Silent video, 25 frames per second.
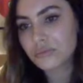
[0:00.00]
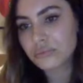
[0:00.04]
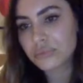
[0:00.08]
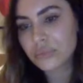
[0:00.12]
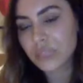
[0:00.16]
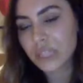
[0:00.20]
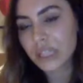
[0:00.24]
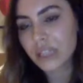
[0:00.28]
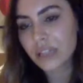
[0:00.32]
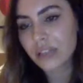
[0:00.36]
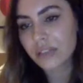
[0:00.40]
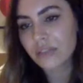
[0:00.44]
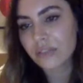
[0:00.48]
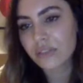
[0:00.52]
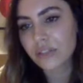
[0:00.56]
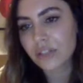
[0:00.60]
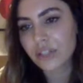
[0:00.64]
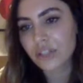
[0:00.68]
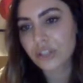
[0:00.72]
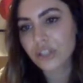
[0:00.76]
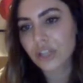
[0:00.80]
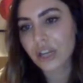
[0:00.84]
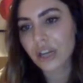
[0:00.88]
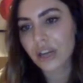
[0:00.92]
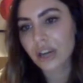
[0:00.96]
breathing the
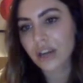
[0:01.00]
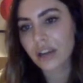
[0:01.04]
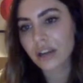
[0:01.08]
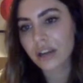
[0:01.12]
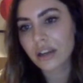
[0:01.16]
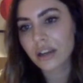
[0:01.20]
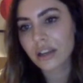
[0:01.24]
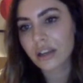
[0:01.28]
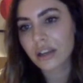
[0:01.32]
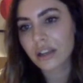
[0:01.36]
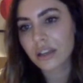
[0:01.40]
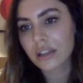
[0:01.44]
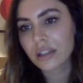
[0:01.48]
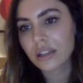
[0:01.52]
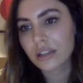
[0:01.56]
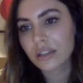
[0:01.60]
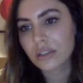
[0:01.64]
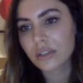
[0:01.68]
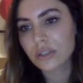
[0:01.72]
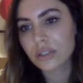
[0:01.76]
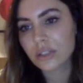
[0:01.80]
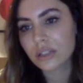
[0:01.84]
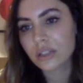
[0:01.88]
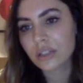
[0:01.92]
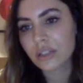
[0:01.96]
fresh air,
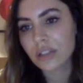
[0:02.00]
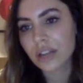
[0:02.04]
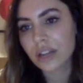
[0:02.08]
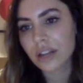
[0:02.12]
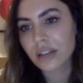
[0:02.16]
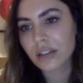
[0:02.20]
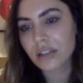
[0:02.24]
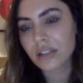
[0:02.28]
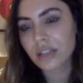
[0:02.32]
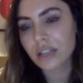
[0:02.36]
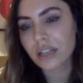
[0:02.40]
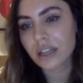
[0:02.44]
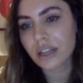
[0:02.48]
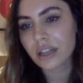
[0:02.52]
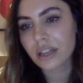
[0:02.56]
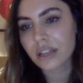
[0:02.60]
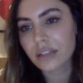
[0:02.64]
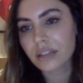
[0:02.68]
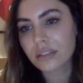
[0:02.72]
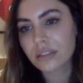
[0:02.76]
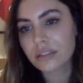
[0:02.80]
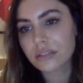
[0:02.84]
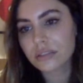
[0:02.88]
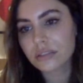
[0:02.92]
knowing you're out there.